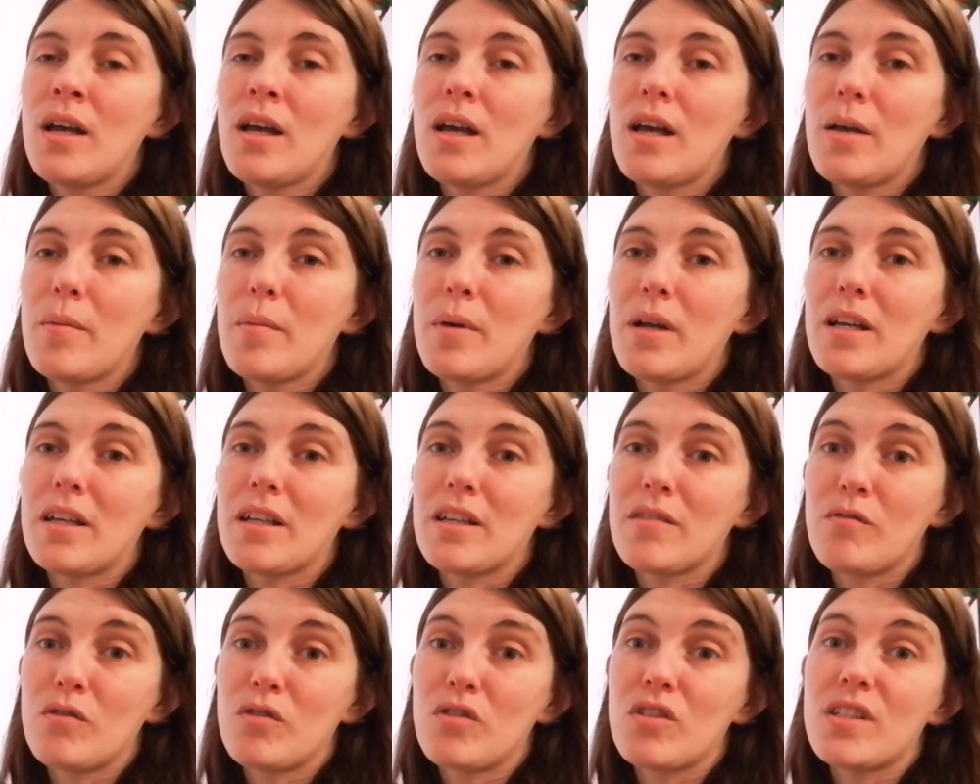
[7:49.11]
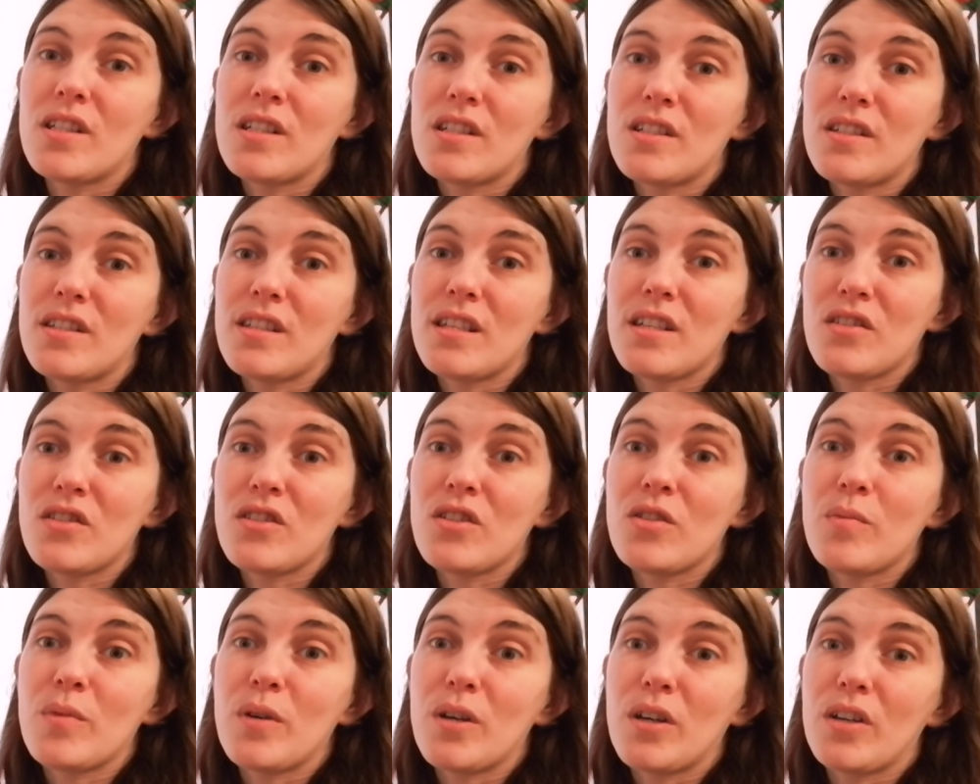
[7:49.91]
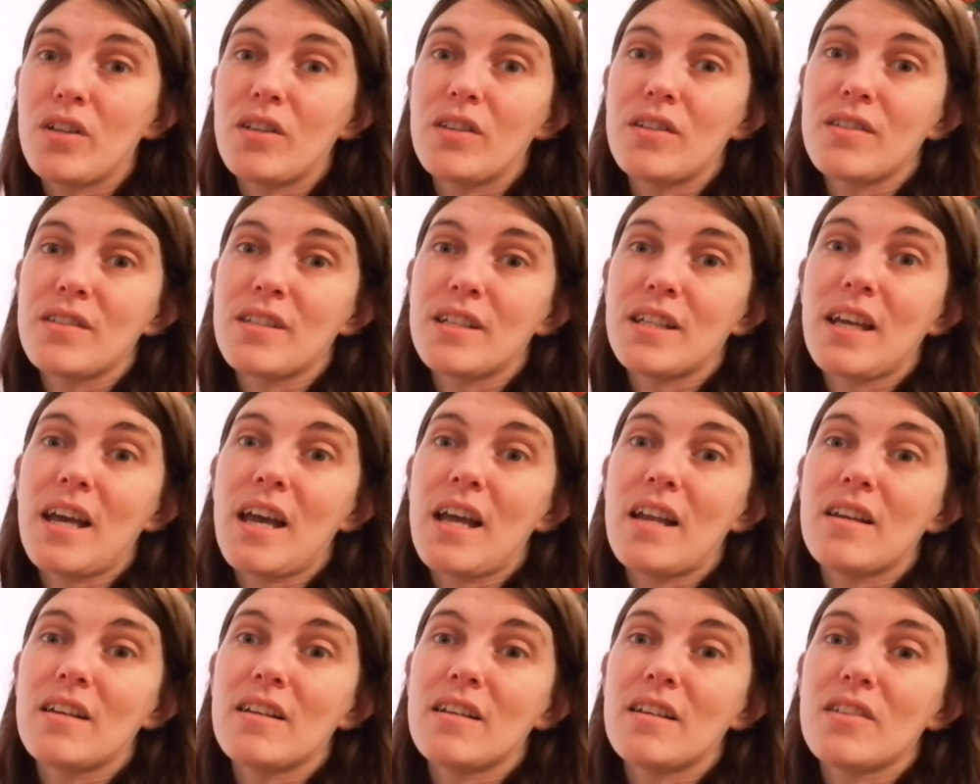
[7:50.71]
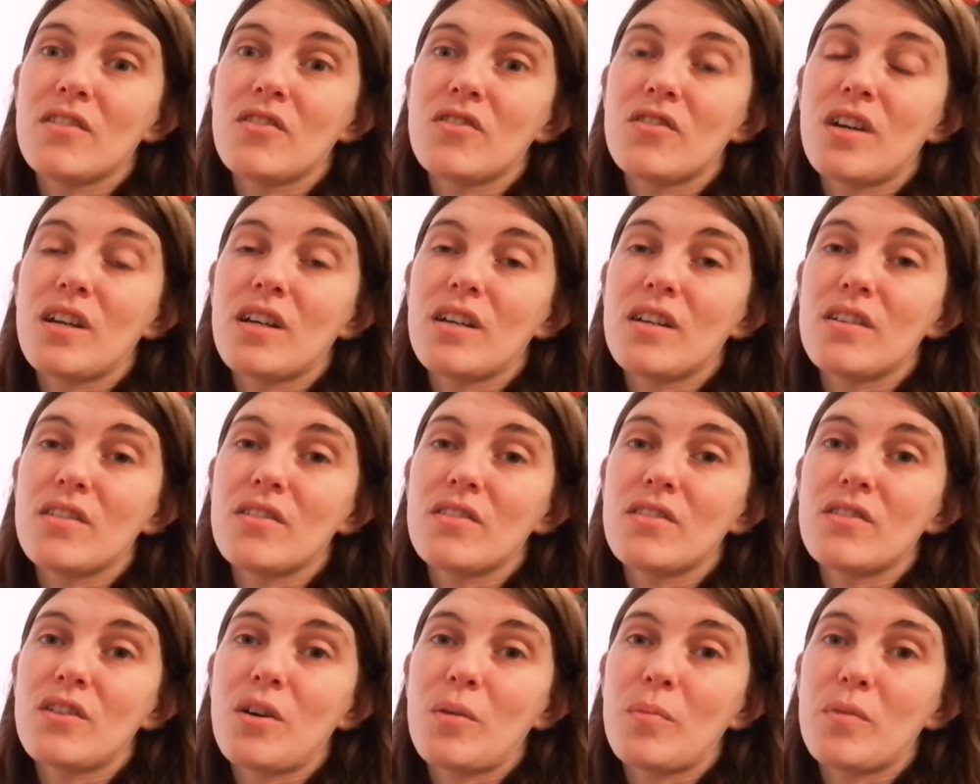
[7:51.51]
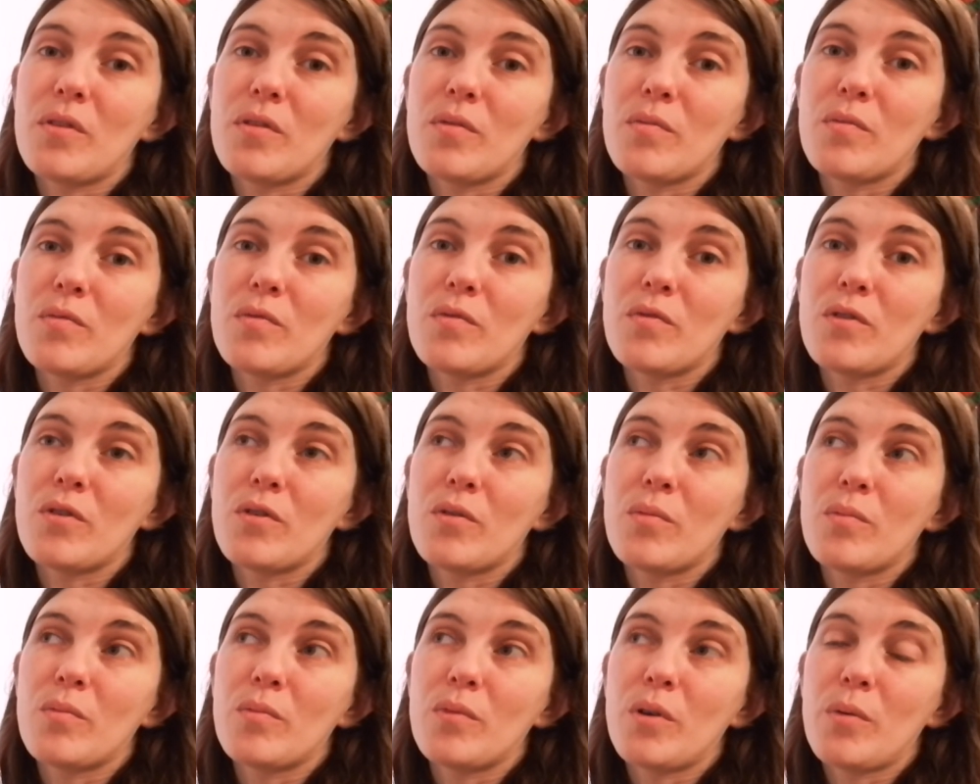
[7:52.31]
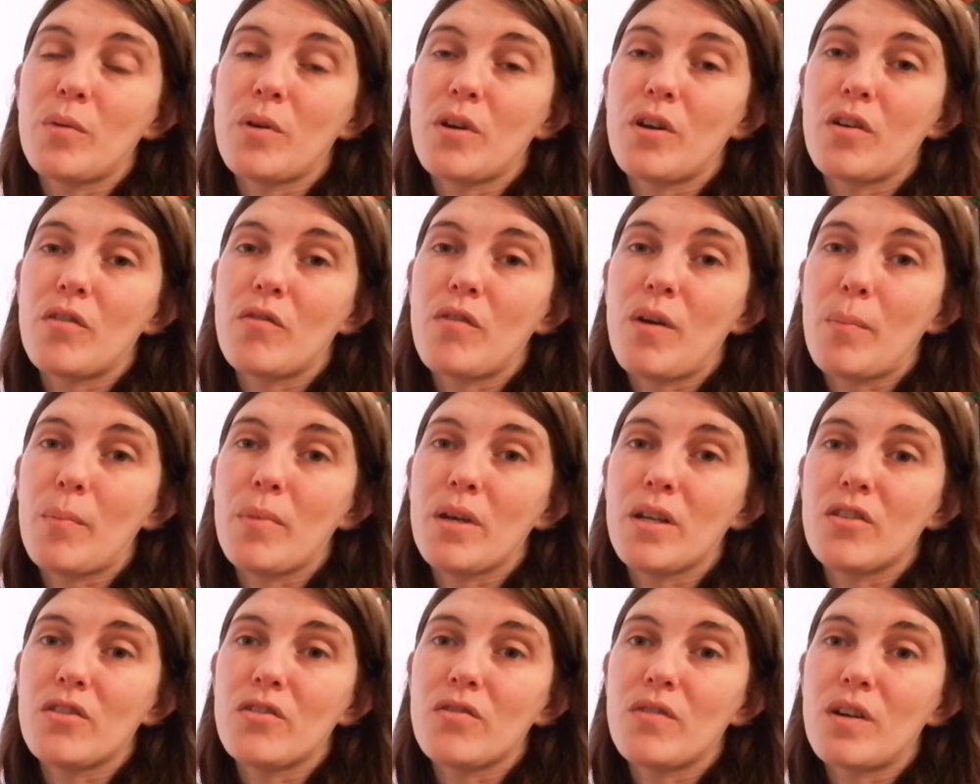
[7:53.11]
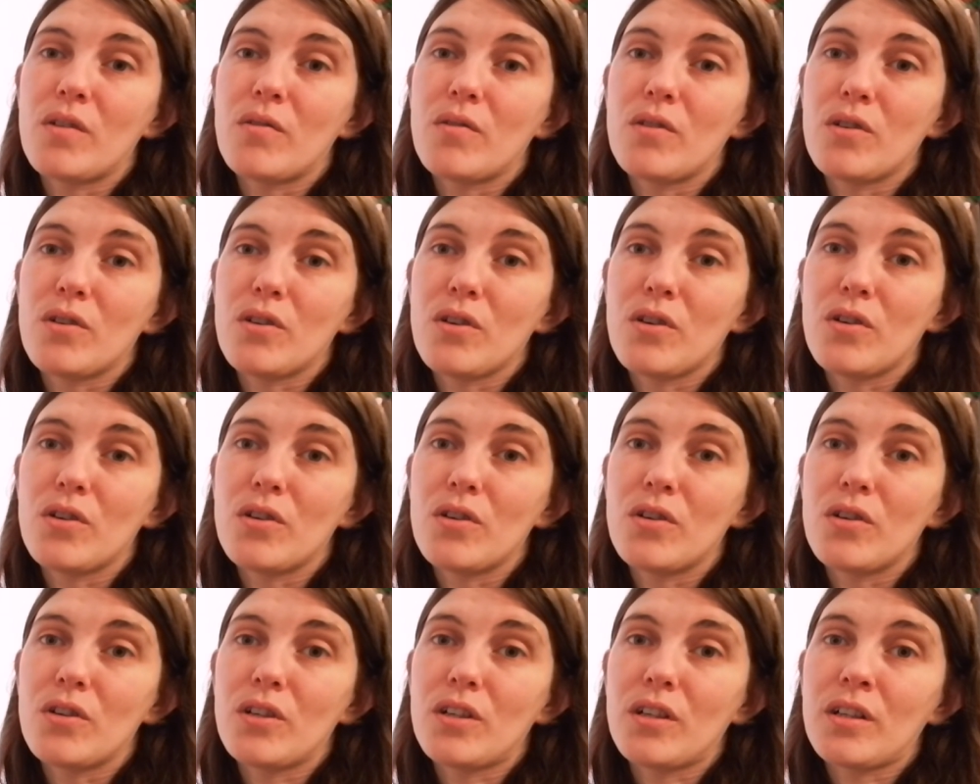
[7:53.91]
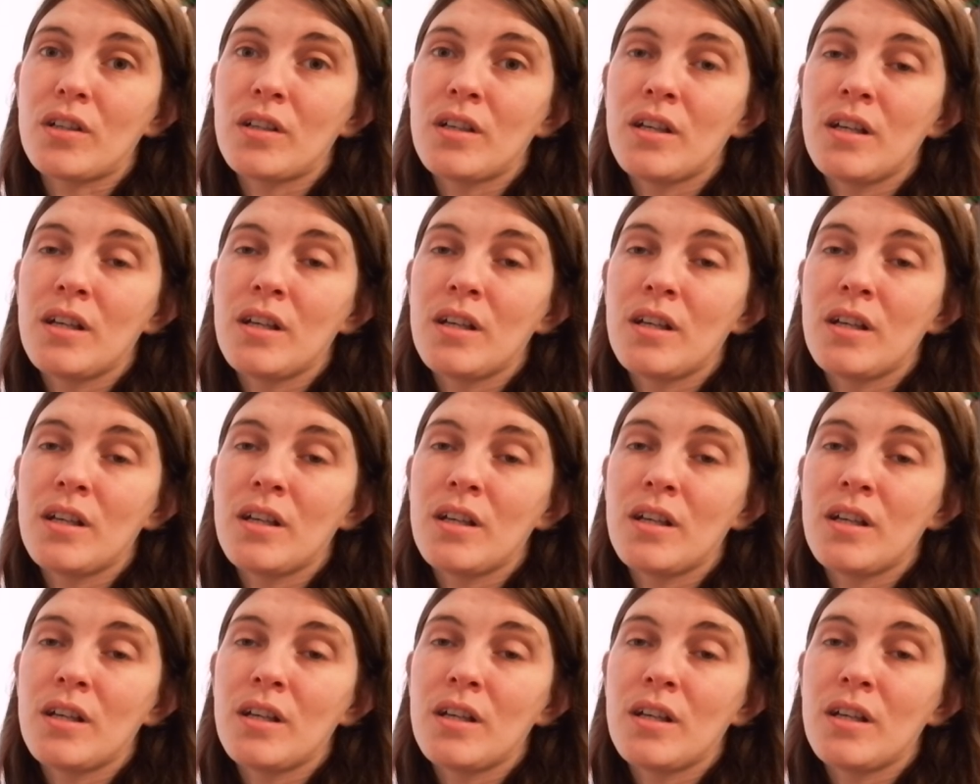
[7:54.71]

And he runs into these 2 burglars again, and he's trying to stop them from going on a rampage around New York